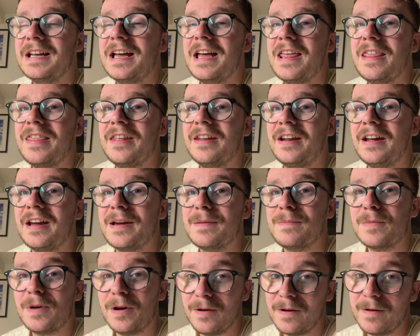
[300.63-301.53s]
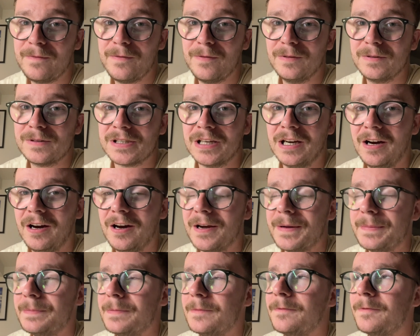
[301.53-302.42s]
that I am going full
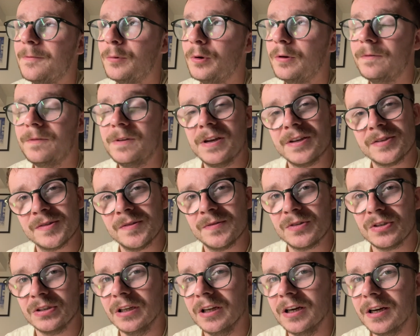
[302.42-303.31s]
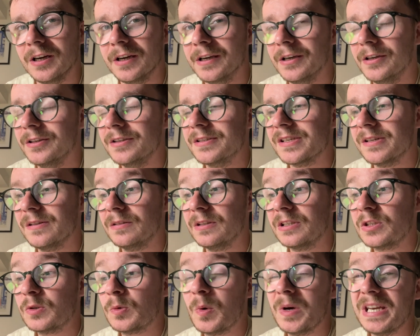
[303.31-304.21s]
time from the 1st of July until the
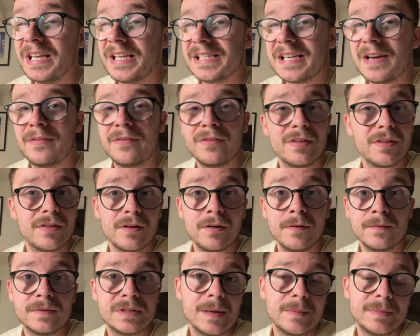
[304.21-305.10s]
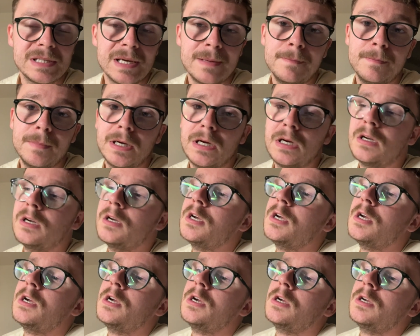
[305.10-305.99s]
27th of September.
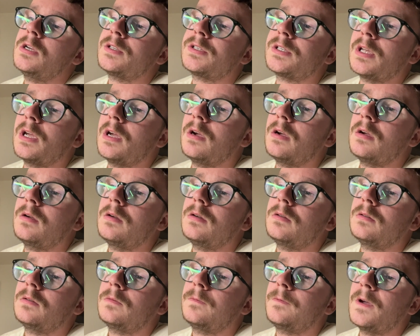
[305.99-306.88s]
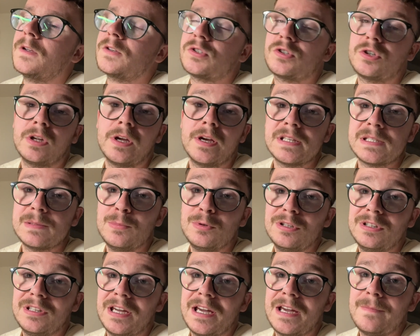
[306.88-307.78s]
So 1st of July is a
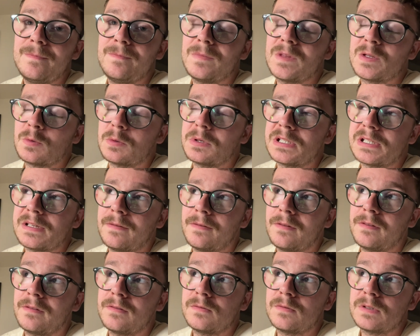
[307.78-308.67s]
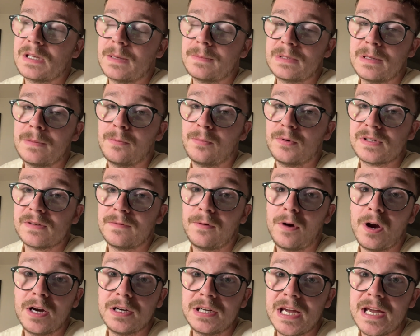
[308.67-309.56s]
Monday, 27th of September is a
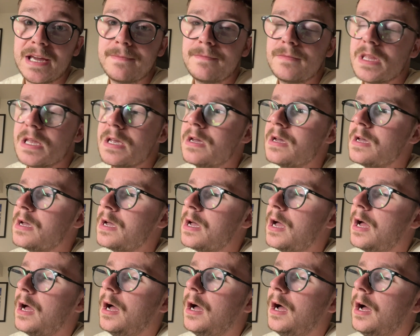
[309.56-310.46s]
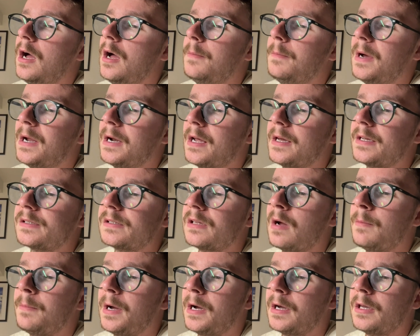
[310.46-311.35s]
Friday, and I
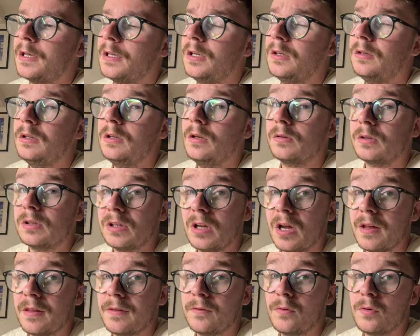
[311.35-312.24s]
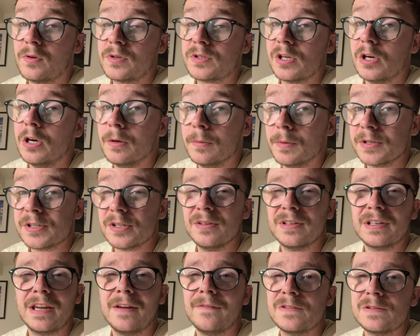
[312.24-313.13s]
start back at uni on the 9th of October, so it
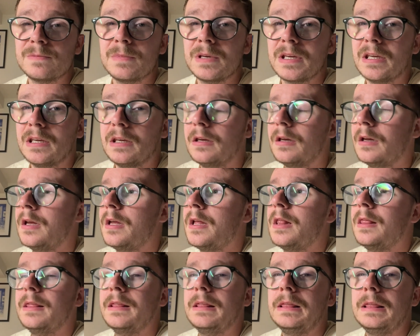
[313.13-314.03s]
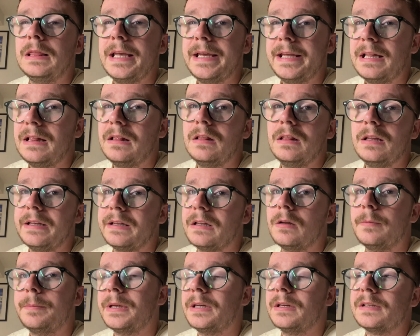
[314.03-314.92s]
gives me a little
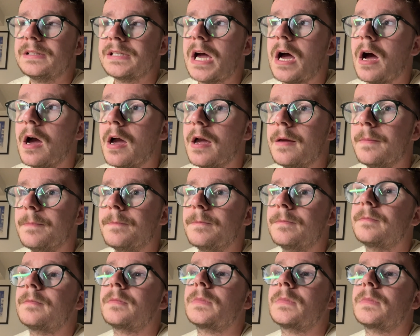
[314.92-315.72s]
bit of time